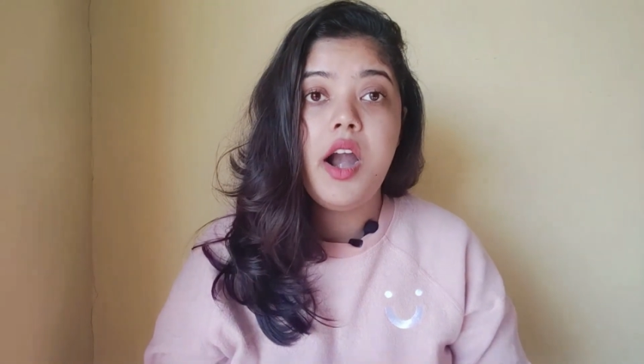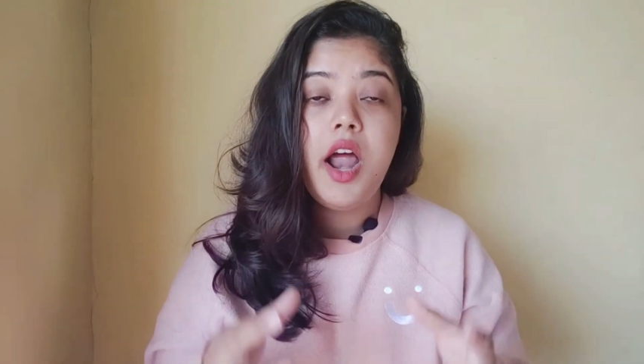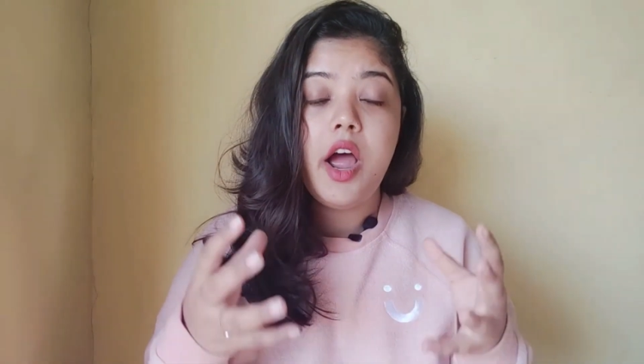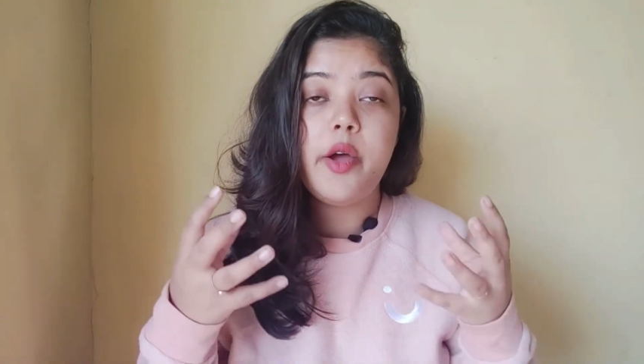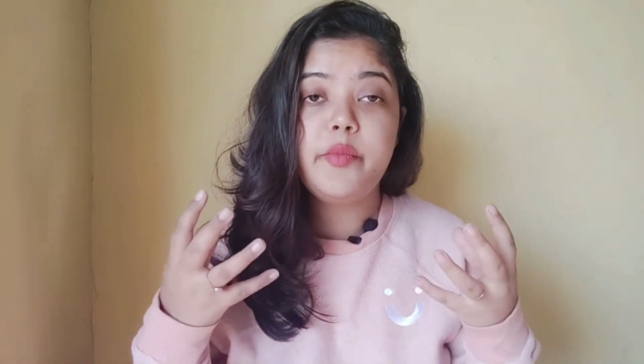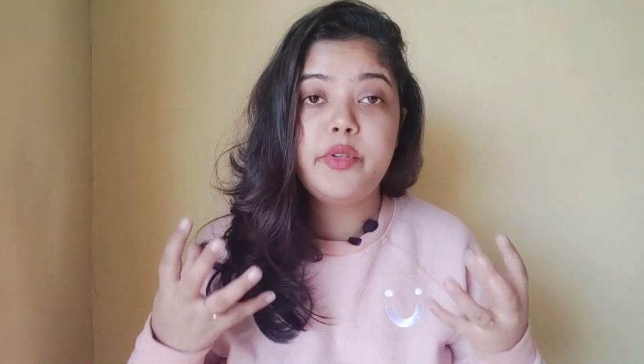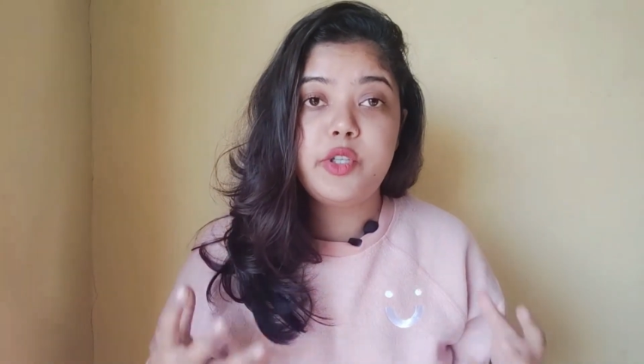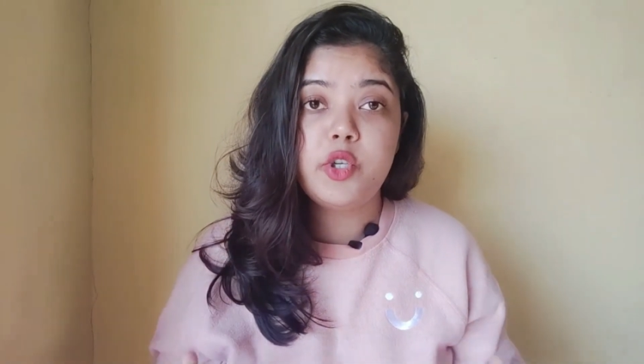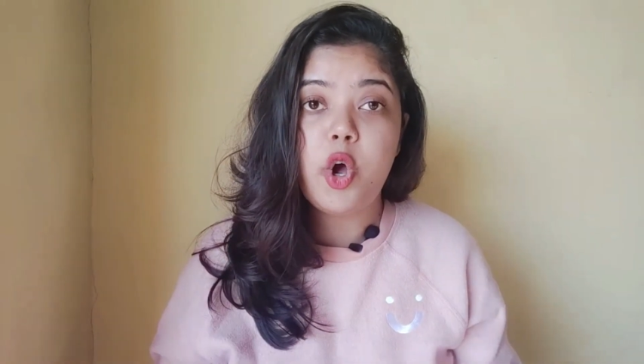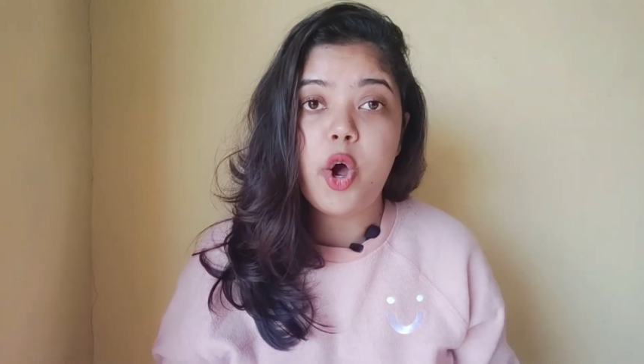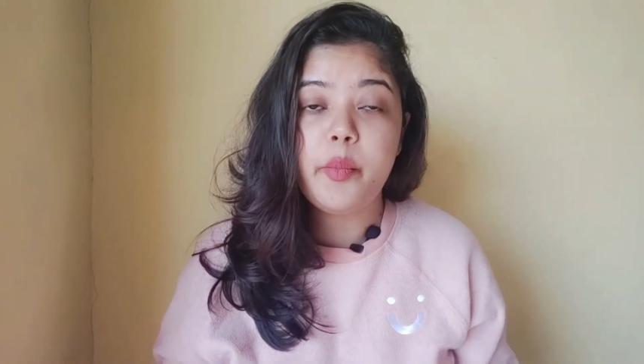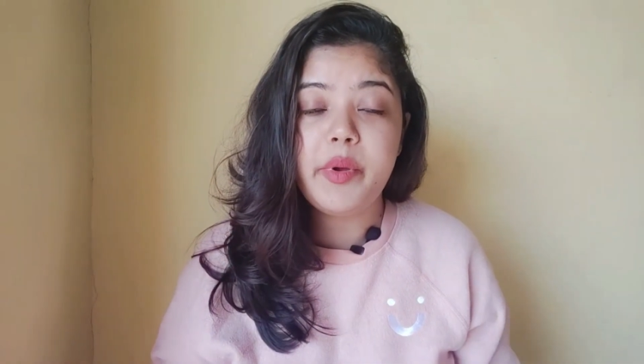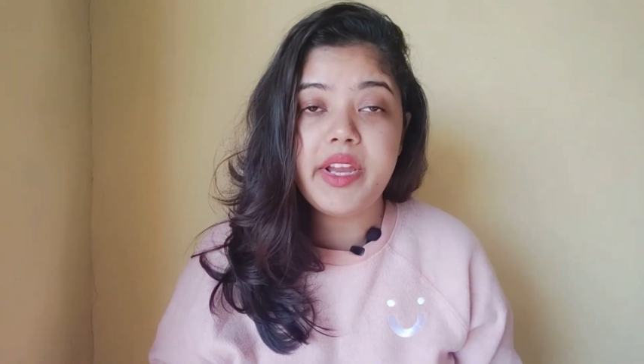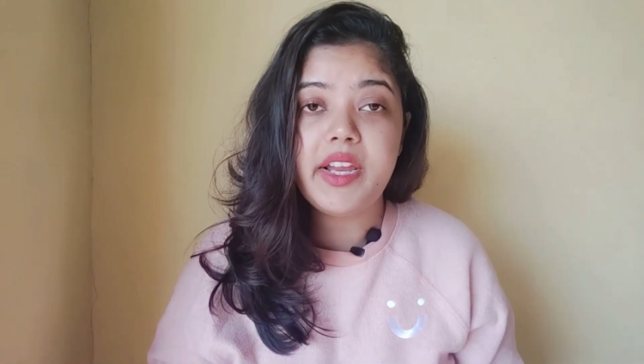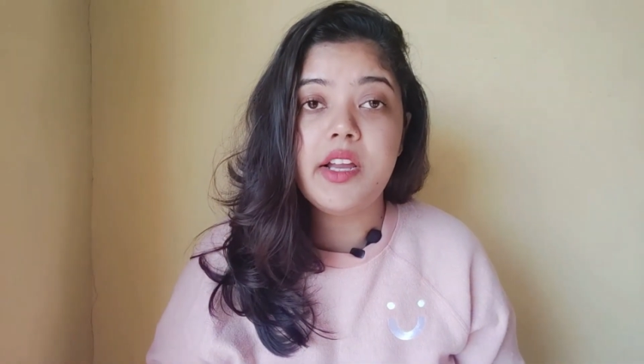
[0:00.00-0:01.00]

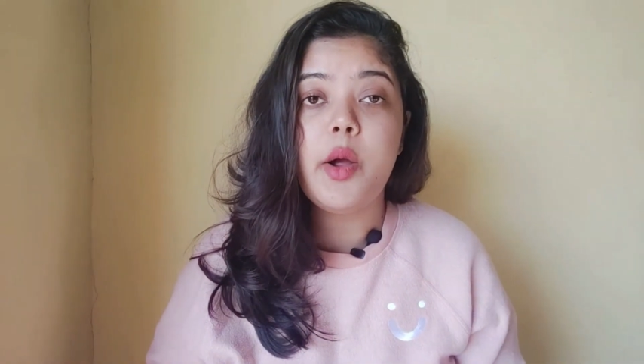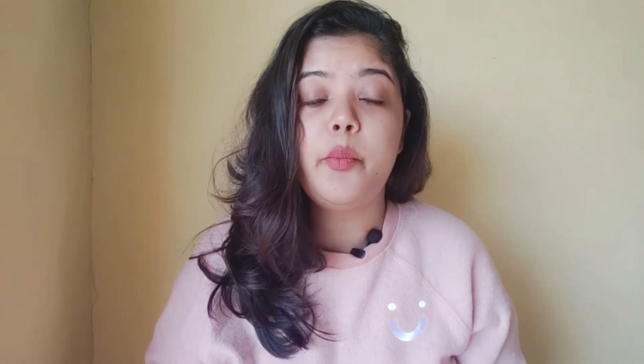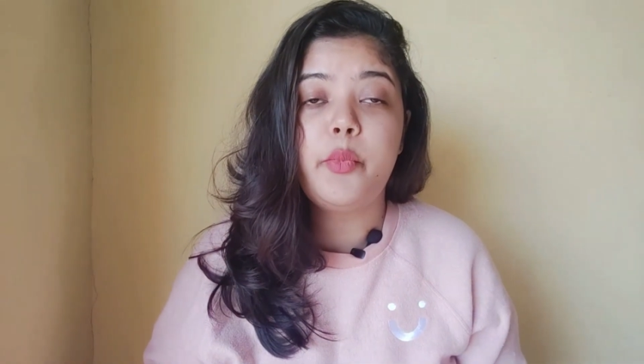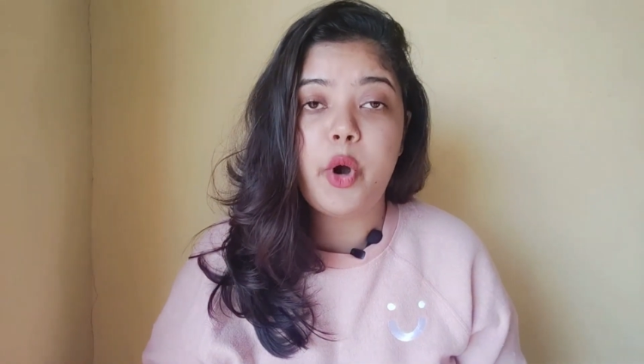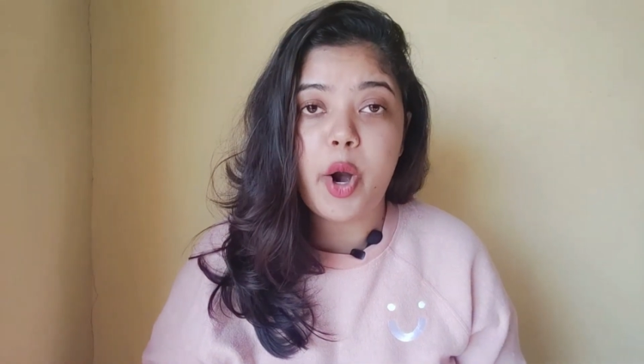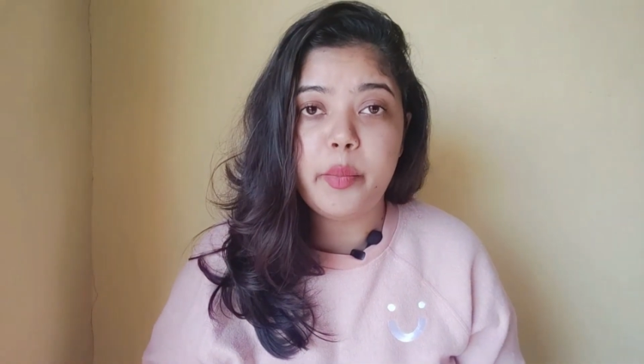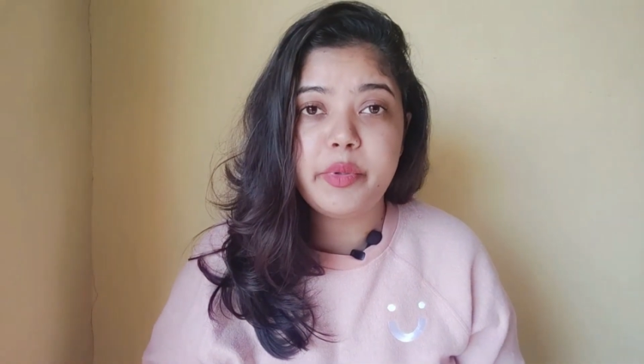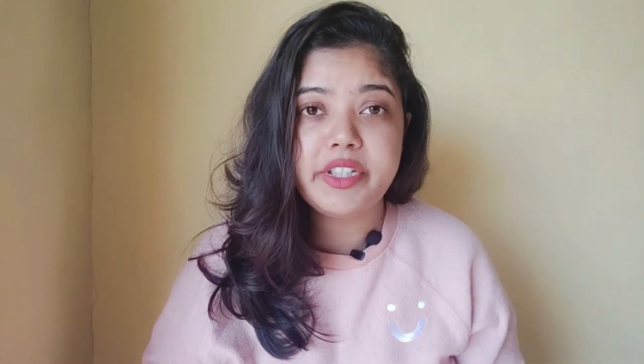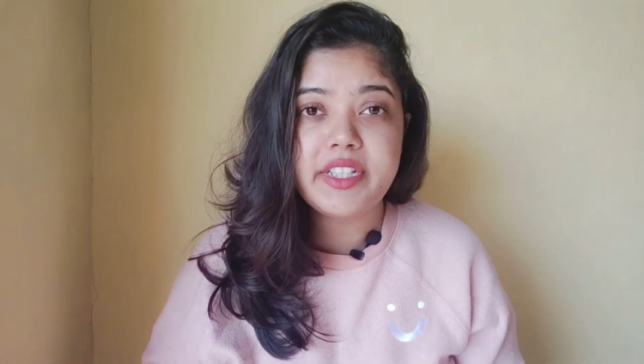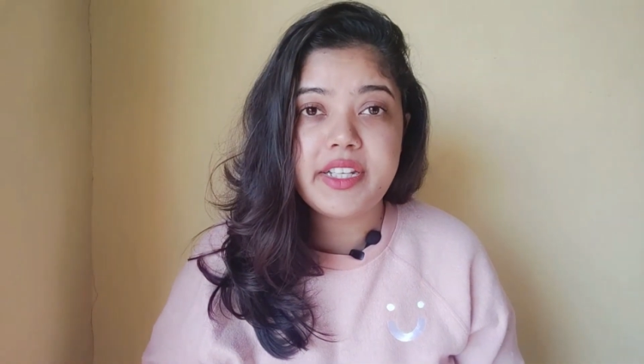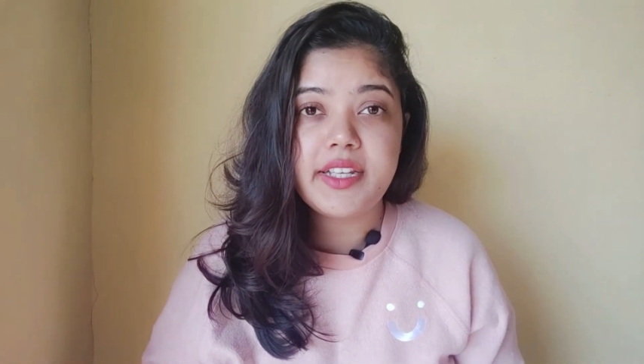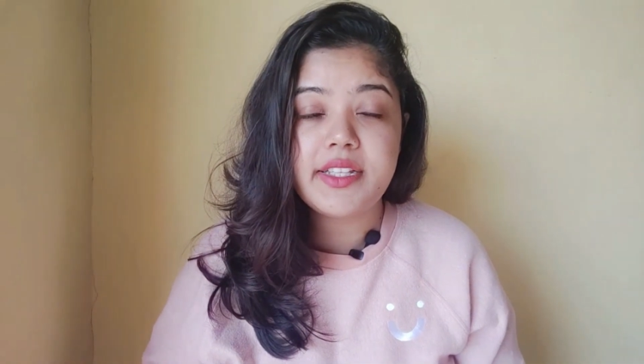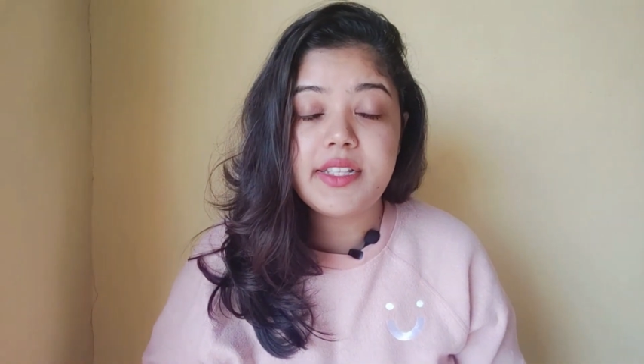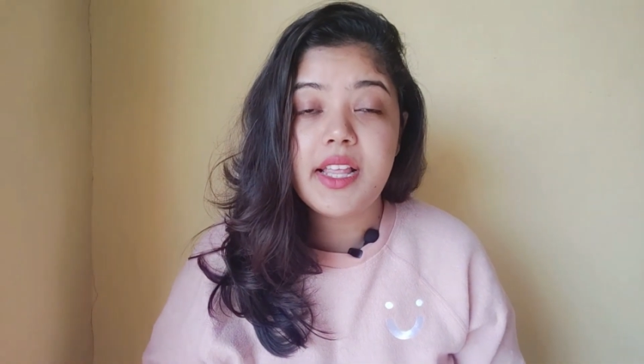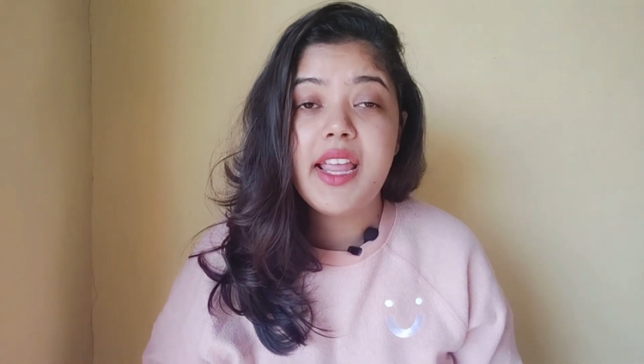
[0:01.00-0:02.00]
absorbing properties.